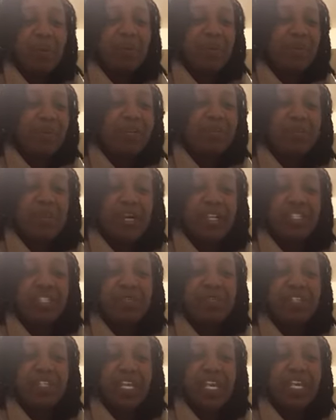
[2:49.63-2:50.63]
pretty much
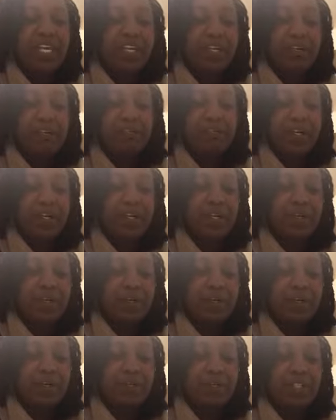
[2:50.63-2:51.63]
forgave
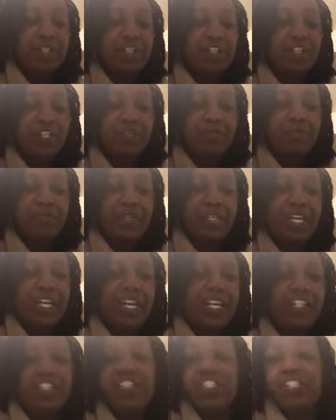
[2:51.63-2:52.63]
Jen for
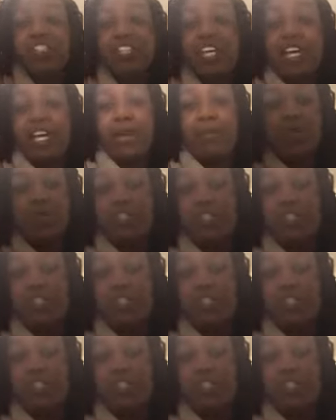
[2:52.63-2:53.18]
that, and she's like, I'm